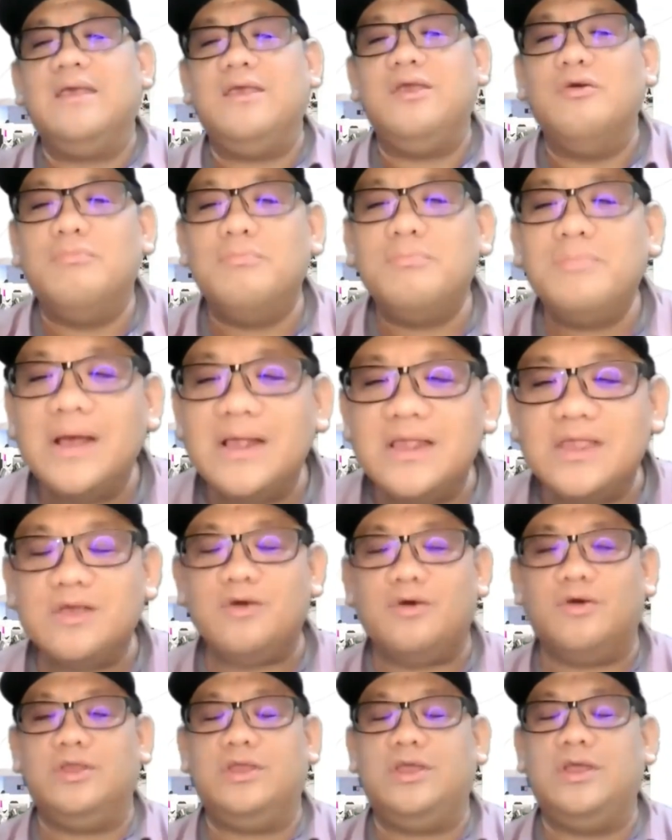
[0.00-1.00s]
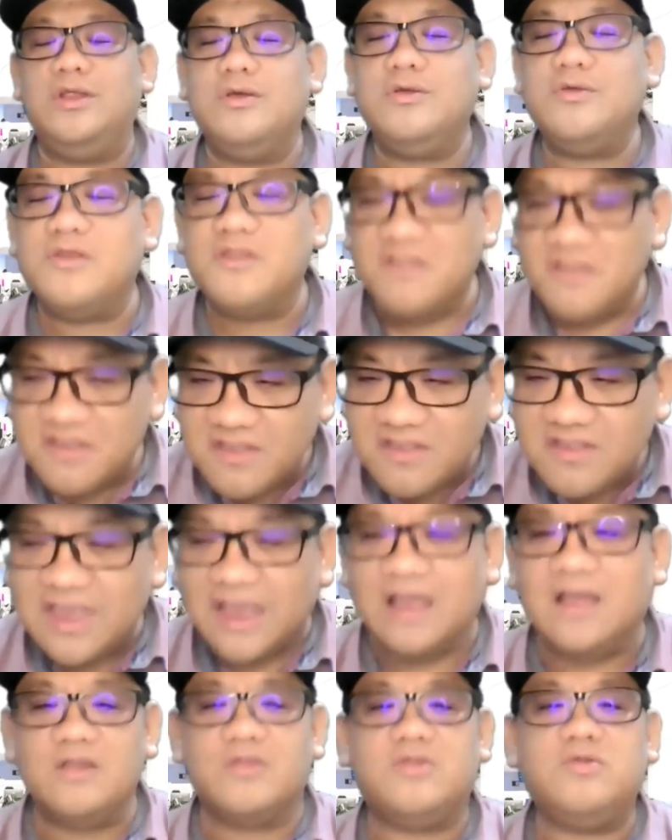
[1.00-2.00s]
You must continue to
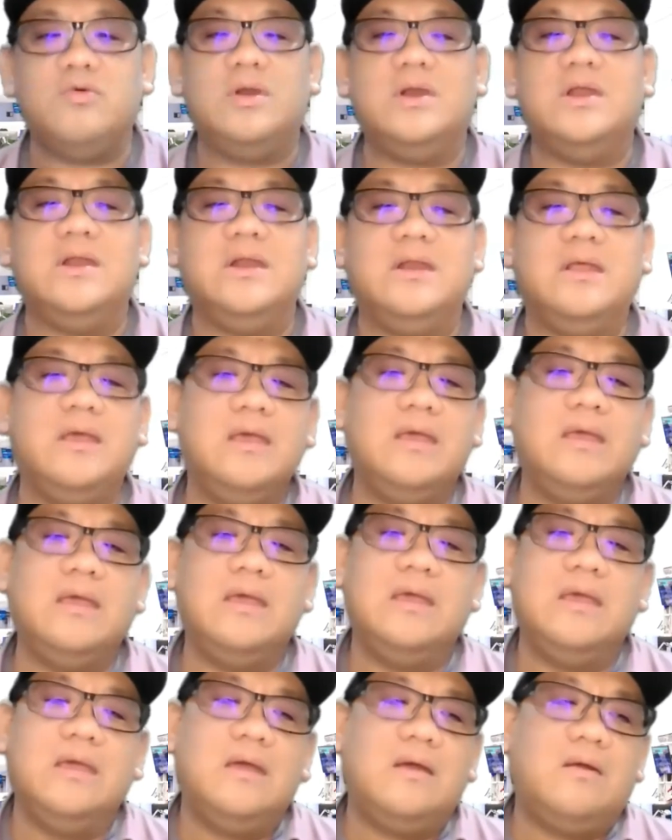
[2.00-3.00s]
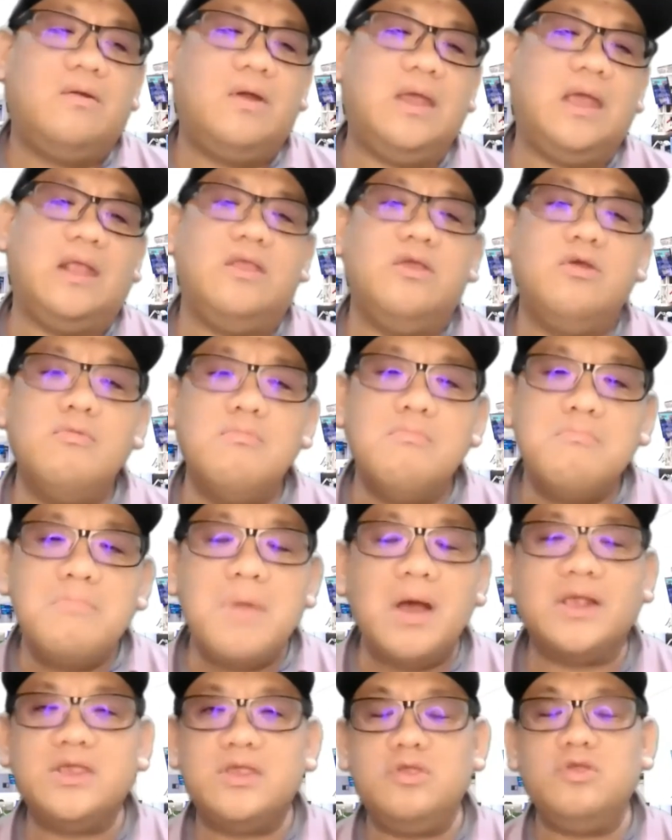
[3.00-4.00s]
seek to learn, right, and you
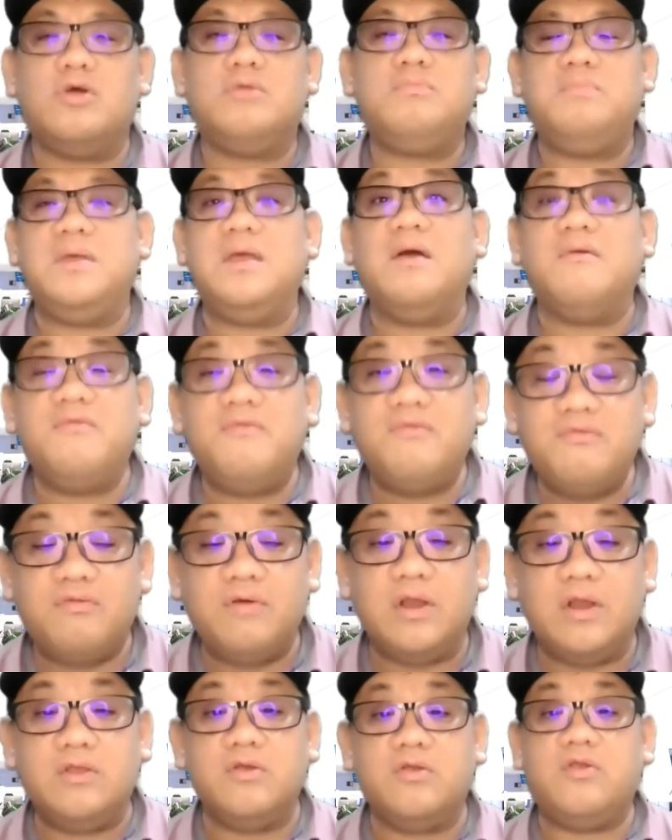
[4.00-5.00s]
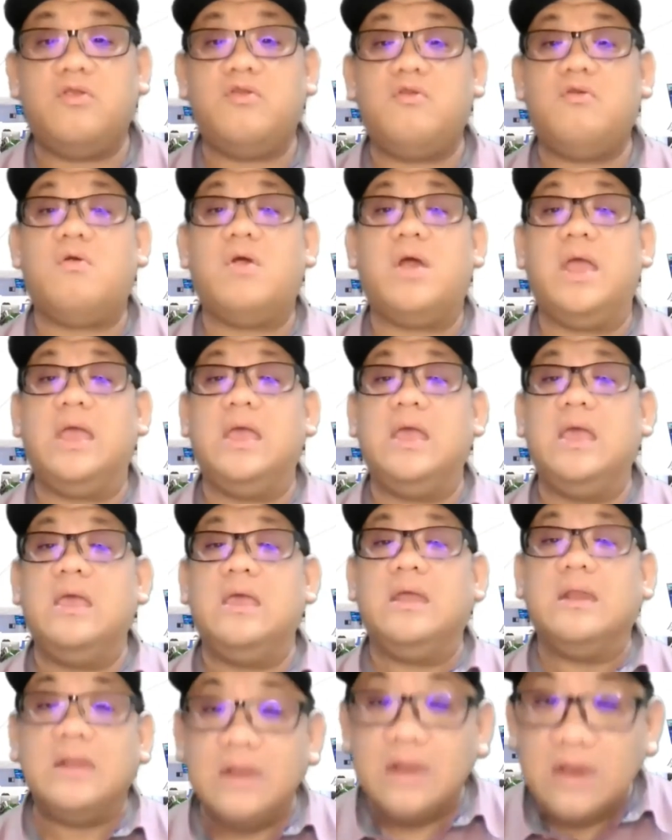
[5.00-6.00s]
must not be afraid to try
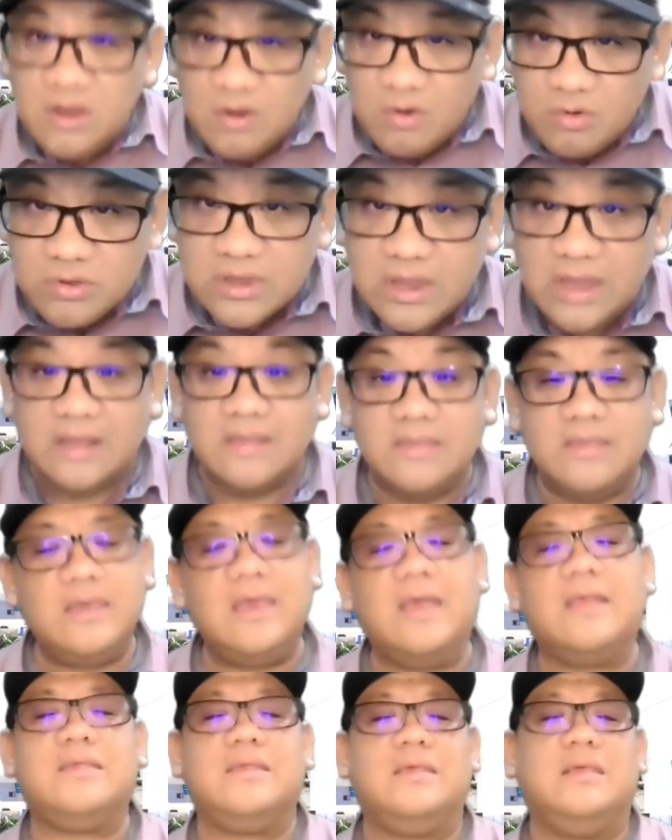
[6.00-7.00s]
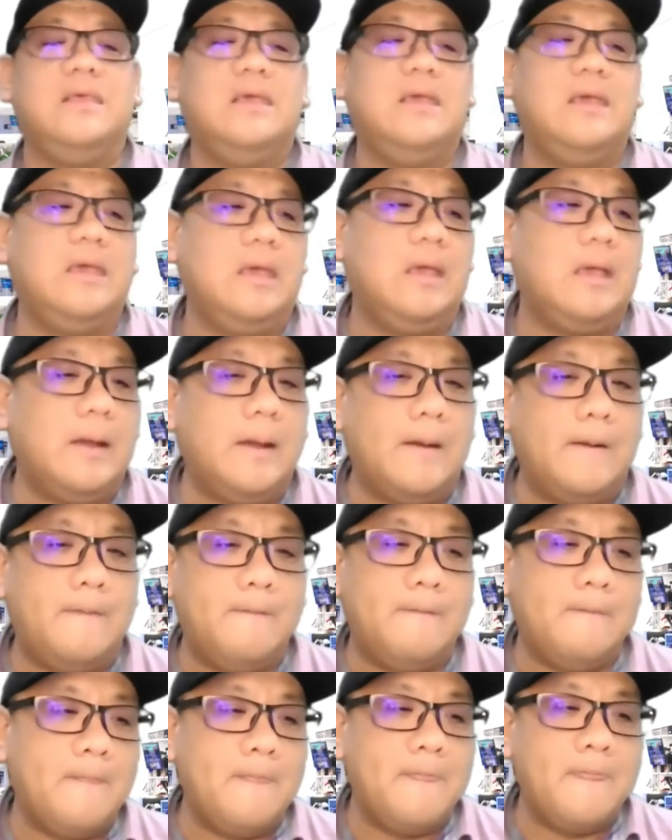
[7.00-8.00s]
new things. Yes,
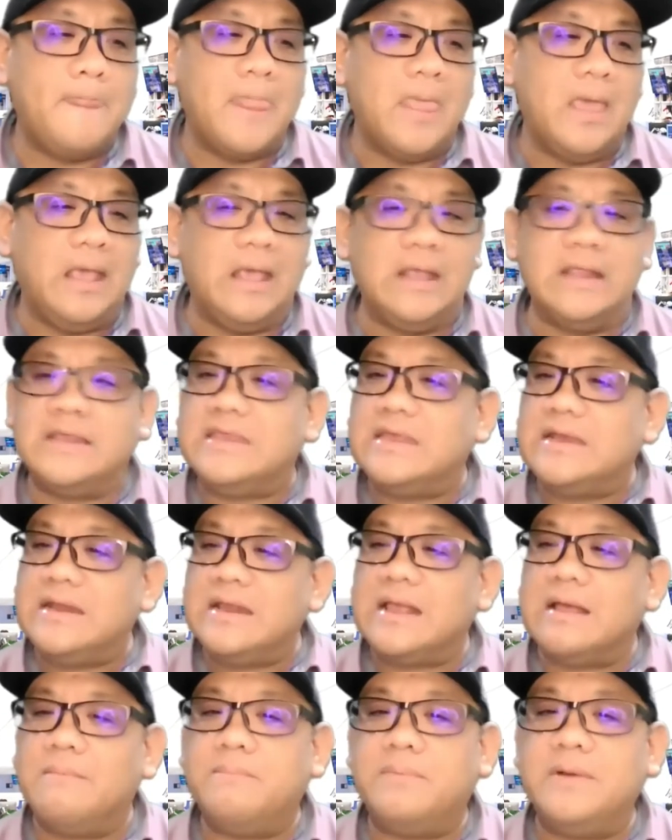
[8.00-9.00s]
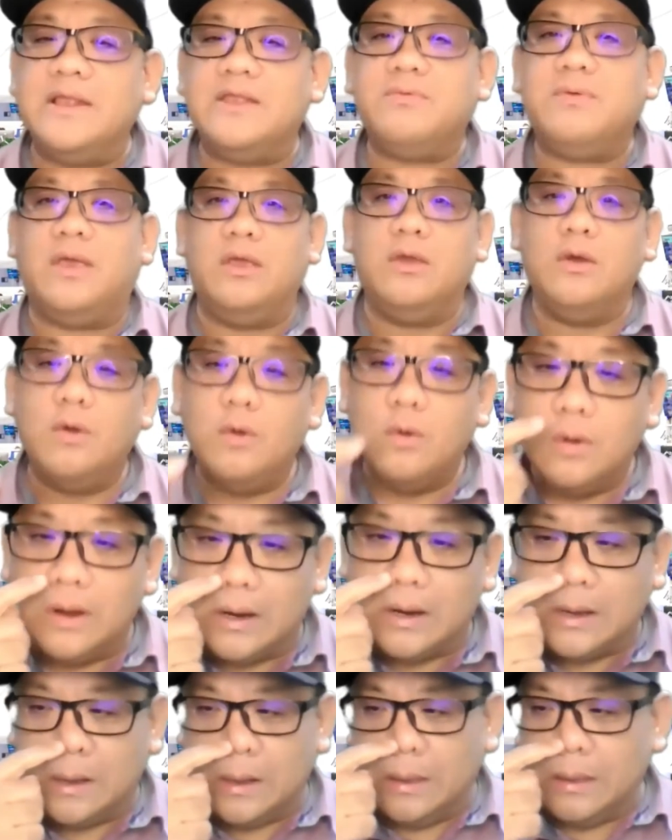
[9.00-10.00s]
in certain companies where you
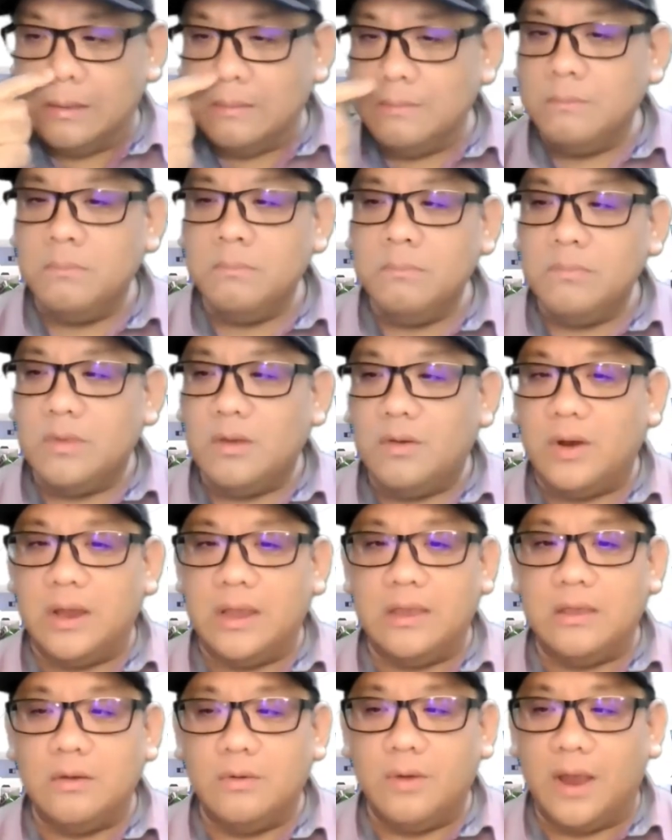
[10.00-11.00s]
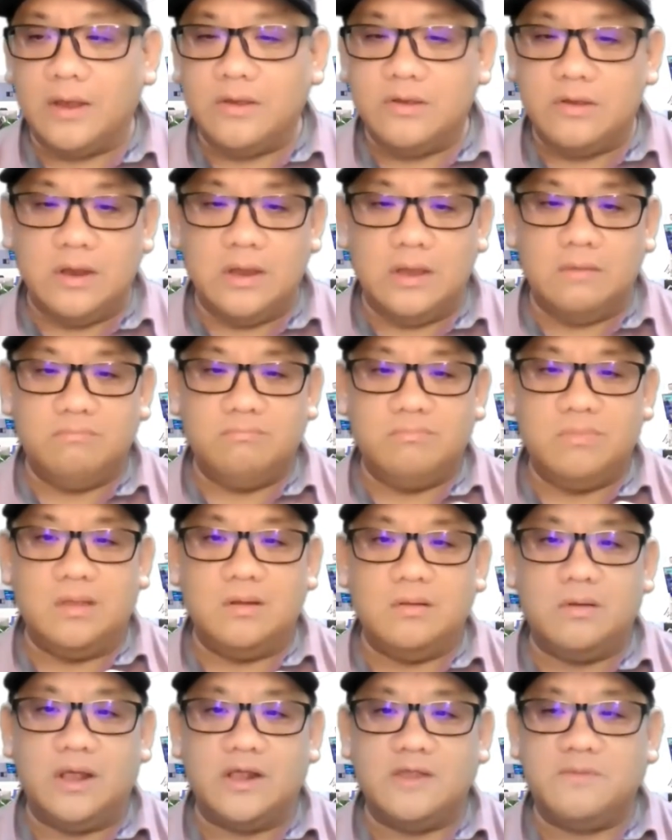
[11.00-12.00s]
work, all right, you actually,
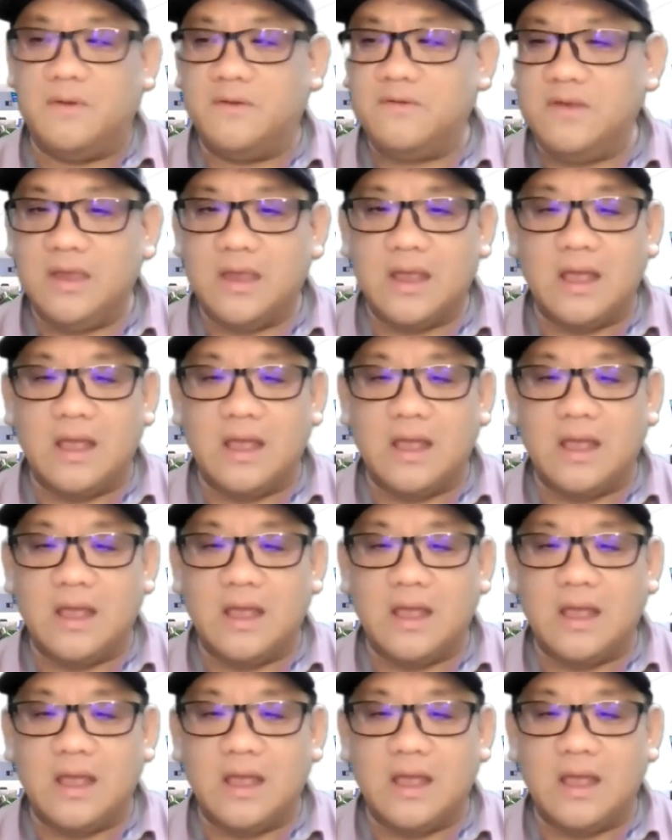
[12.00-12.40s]
especially